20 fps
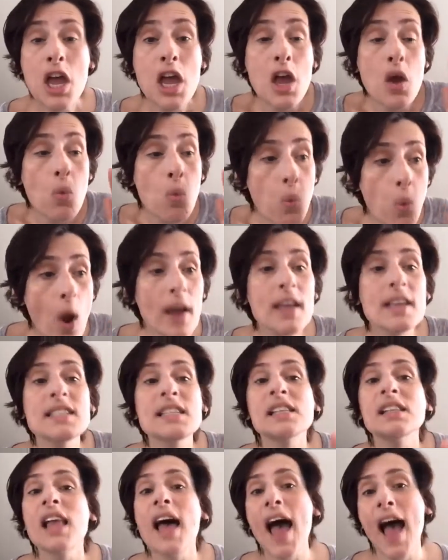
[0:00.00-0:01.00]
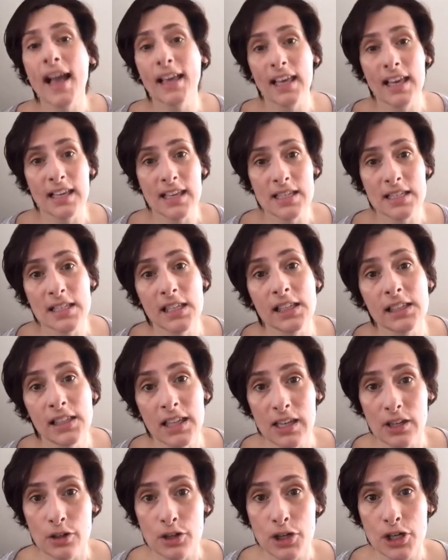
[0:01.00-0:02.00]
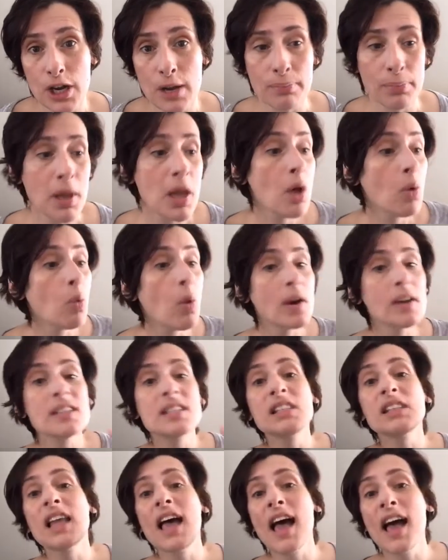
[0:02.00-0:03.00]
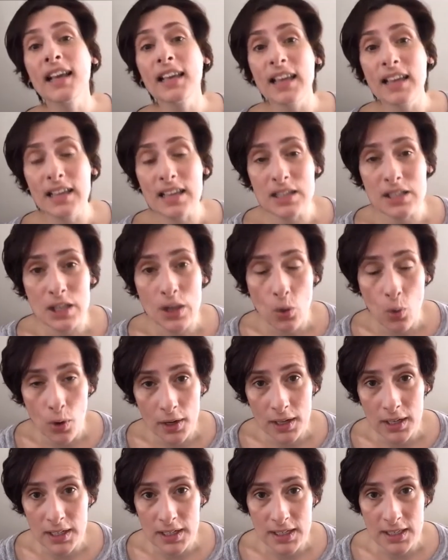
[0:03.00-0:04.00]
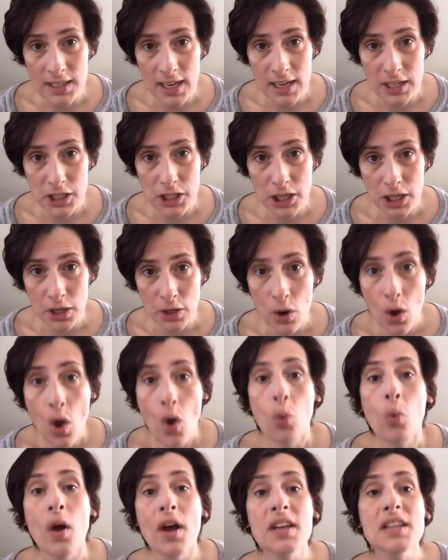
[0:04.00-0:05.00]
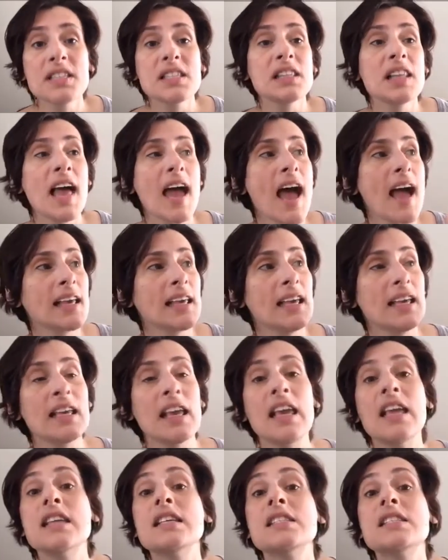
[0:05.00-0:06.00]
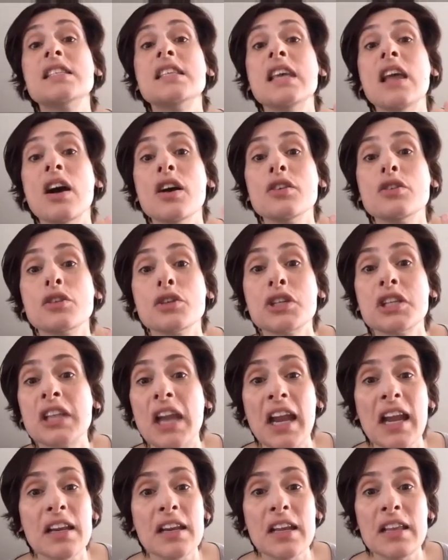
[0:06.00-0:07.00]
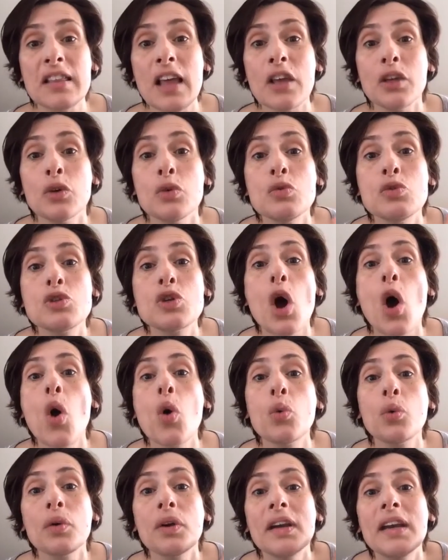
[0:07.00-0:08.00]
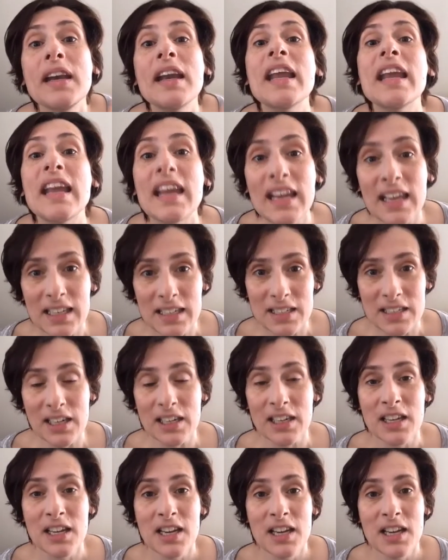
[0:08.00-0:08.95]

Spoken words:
What is lacking is the leadership. What is lacking is the organization. What is lacking is the understanding that you don't need